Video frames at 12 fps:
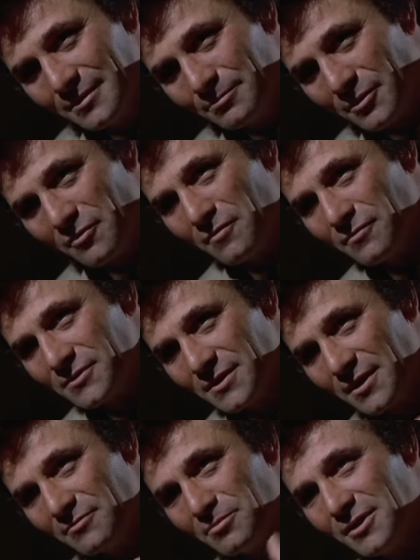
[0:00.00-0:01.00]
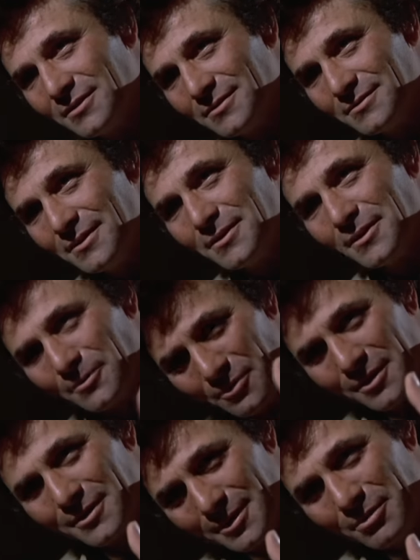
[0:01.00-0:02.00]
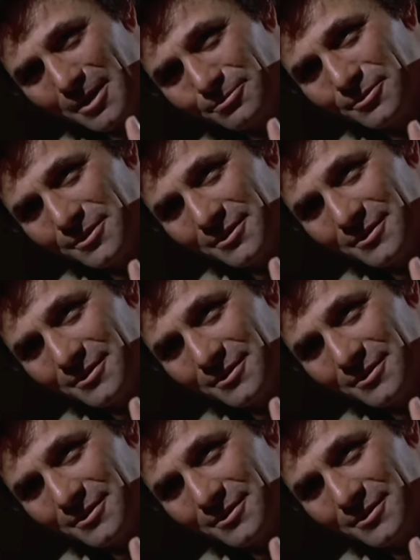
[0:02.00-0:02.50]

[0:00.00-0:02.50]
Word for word: But all of a sudden, everybody in the theater, they wanted to eat popcorn?